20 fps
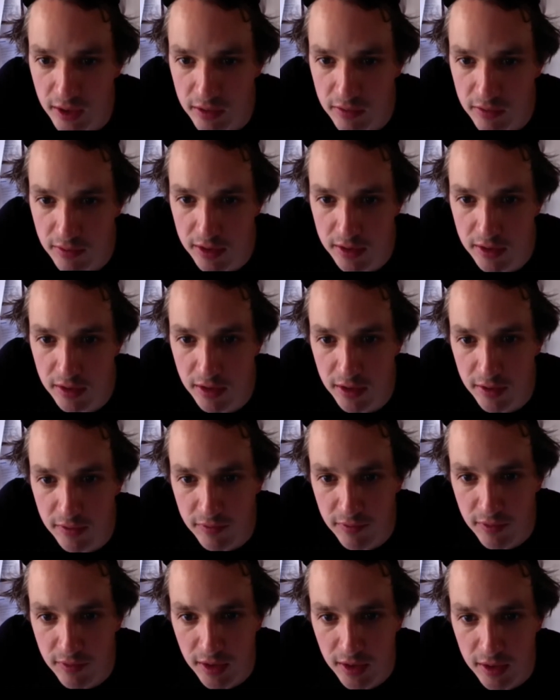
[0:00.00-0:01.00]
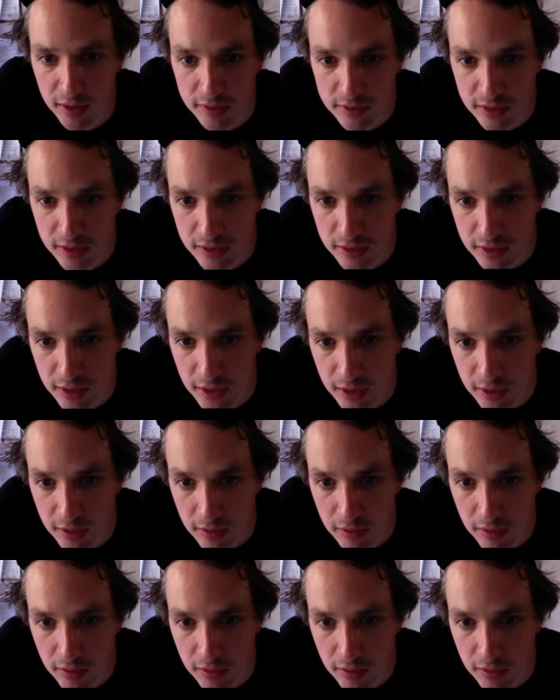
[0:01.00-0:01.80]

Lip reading: You add layer 6, and then